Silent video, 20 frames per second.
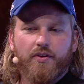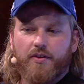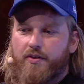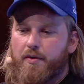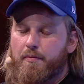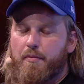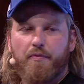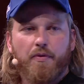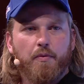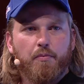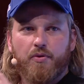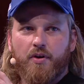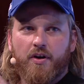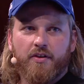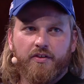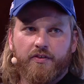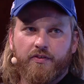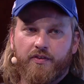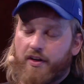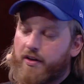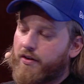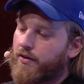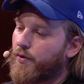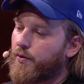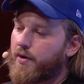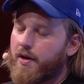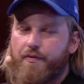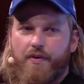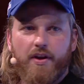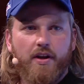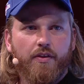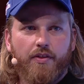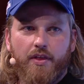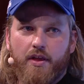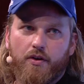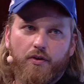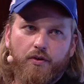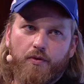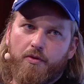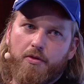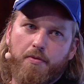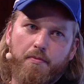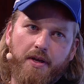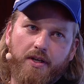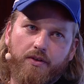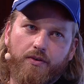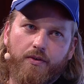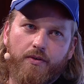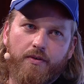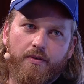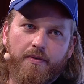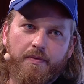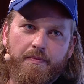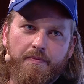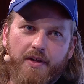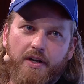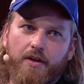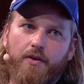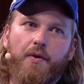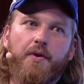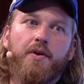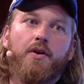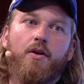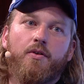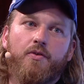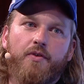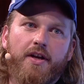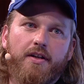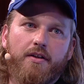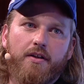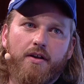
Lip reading: some of the projects that don't have anything to do with Metro that are going on right